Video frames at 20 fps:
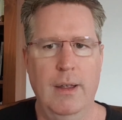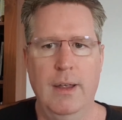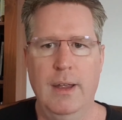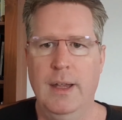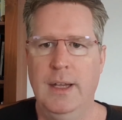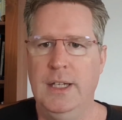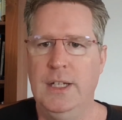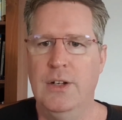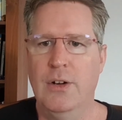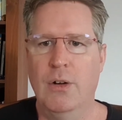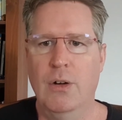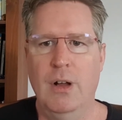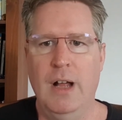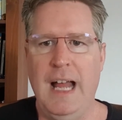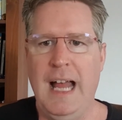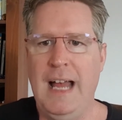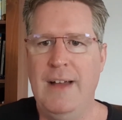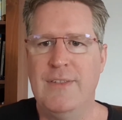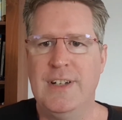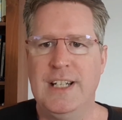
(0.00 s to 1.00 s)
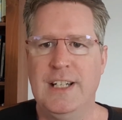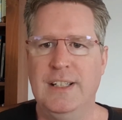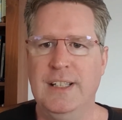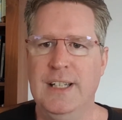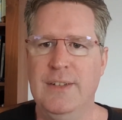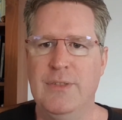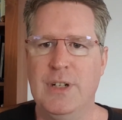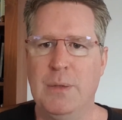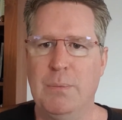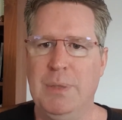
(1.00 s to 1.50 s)
You're having to
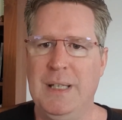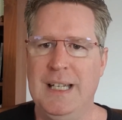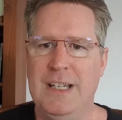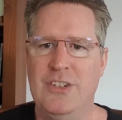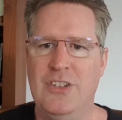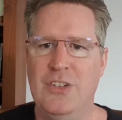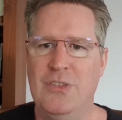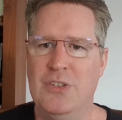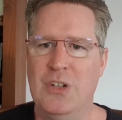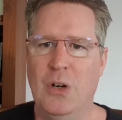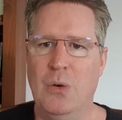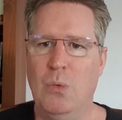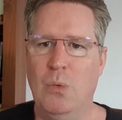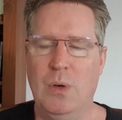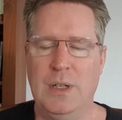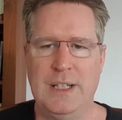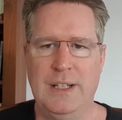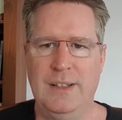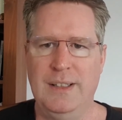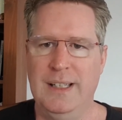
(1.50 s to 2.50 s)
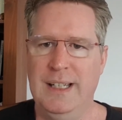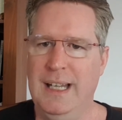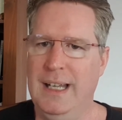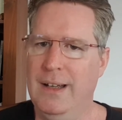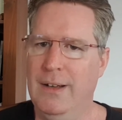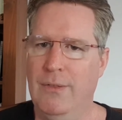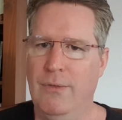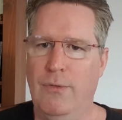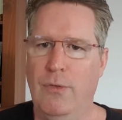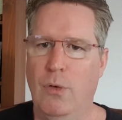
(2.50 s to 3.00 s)
live in a place you don't want to
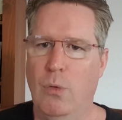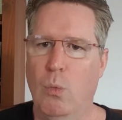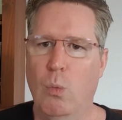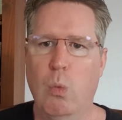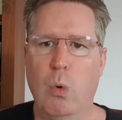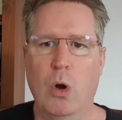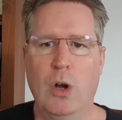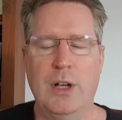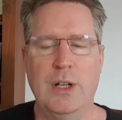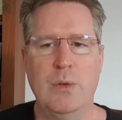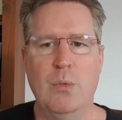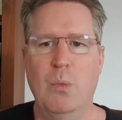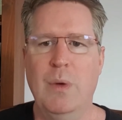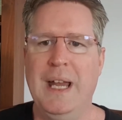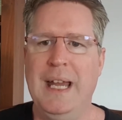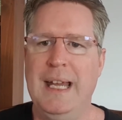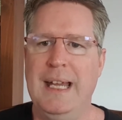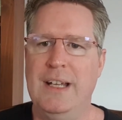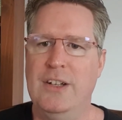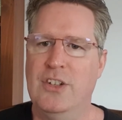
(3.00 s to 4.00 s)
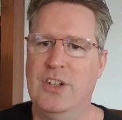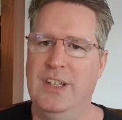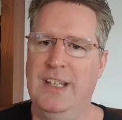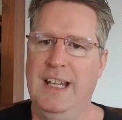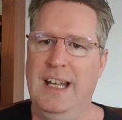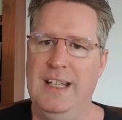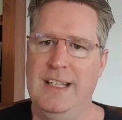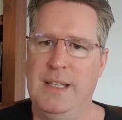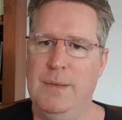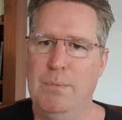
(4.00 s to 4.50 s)
live, work at a wage
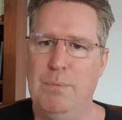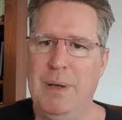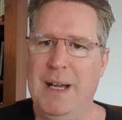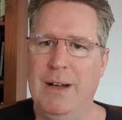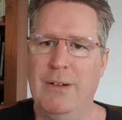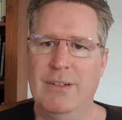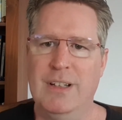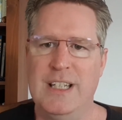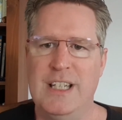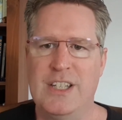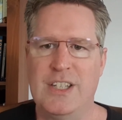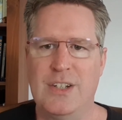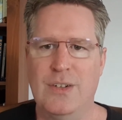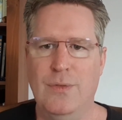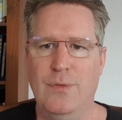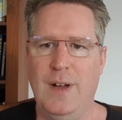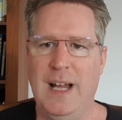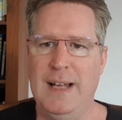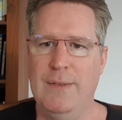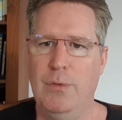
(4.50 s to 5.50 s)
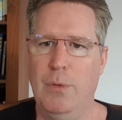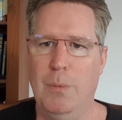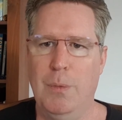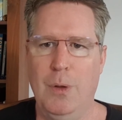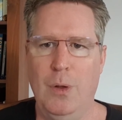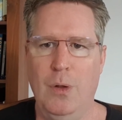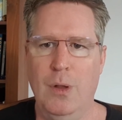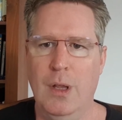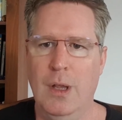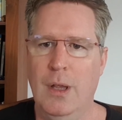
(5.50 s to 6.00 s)
that's barely
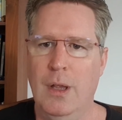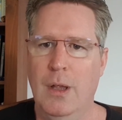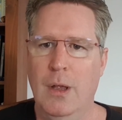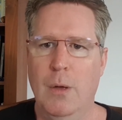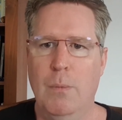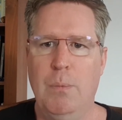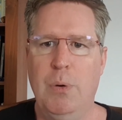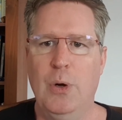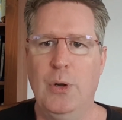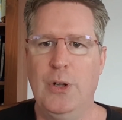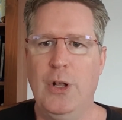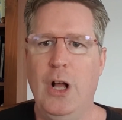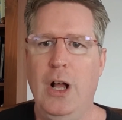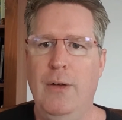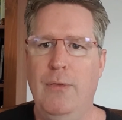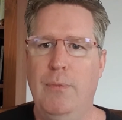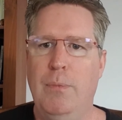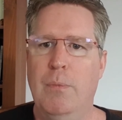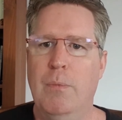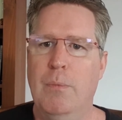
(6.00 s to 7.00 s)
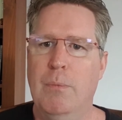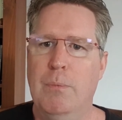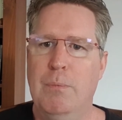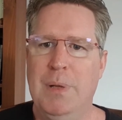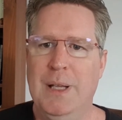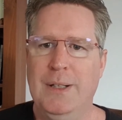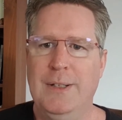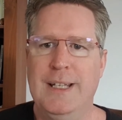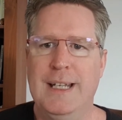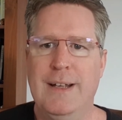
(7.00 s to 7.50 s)
survivable, put off
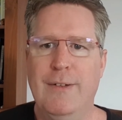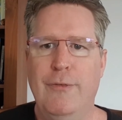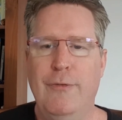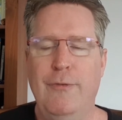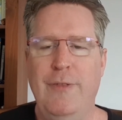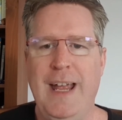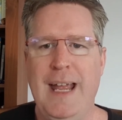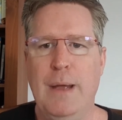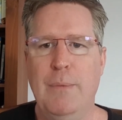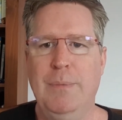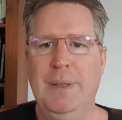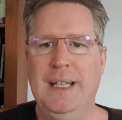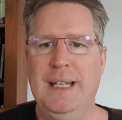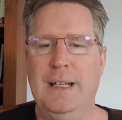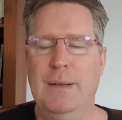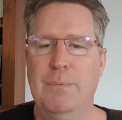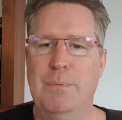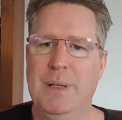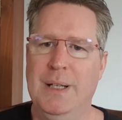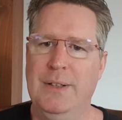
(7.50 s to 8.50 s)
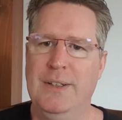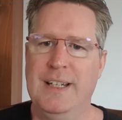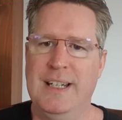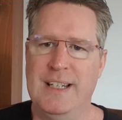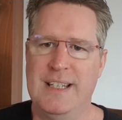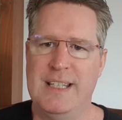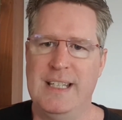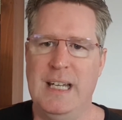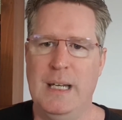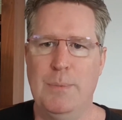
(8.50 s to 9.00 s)
building a family and building a
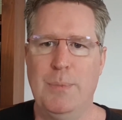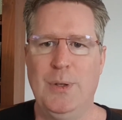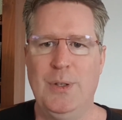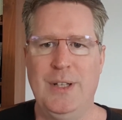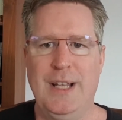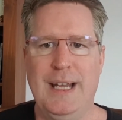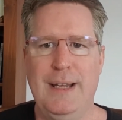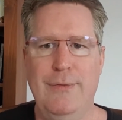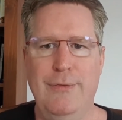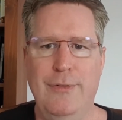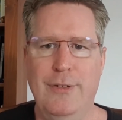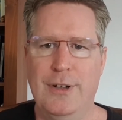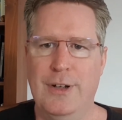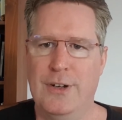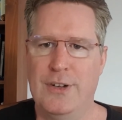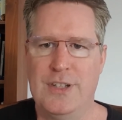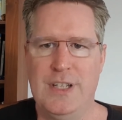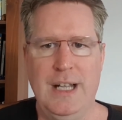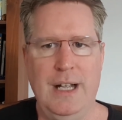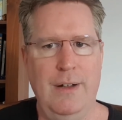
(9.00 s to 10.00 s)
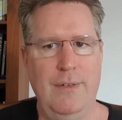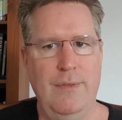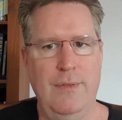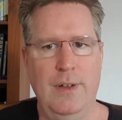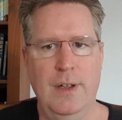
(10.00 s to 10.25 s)
stable life for yourself.